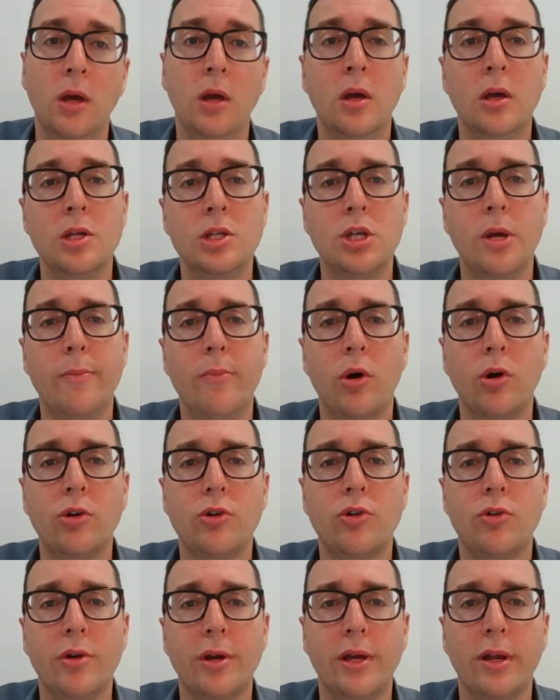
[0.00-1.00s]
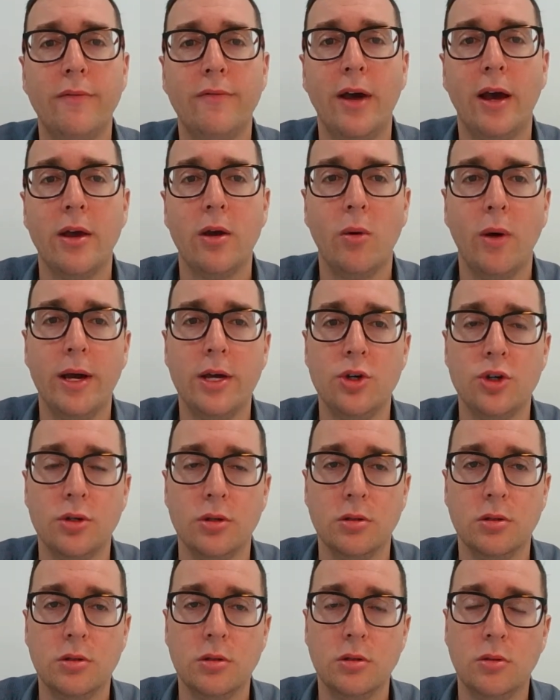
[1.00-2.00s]
So monitoring and
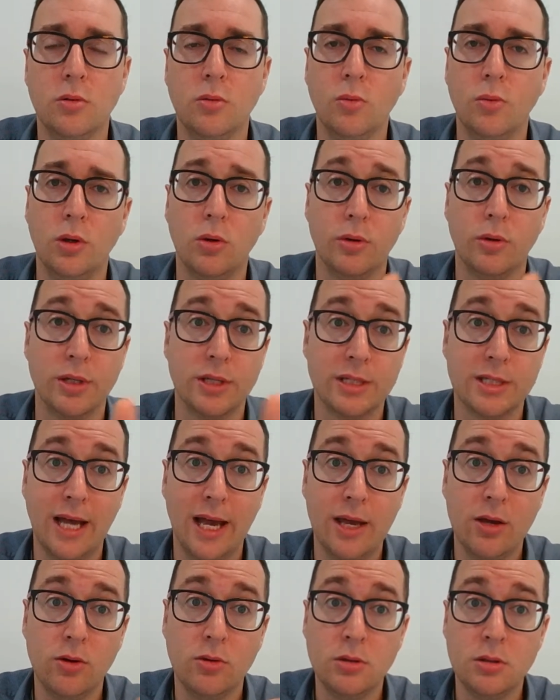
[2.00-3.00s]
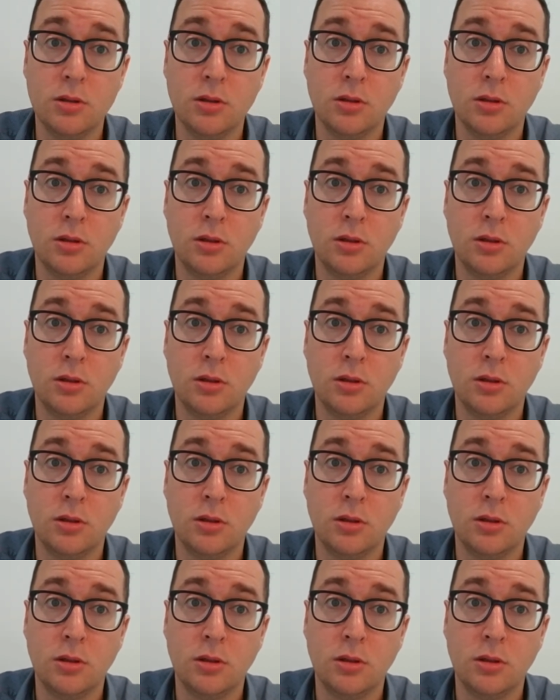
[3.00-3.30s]
evaluations, we look at sales,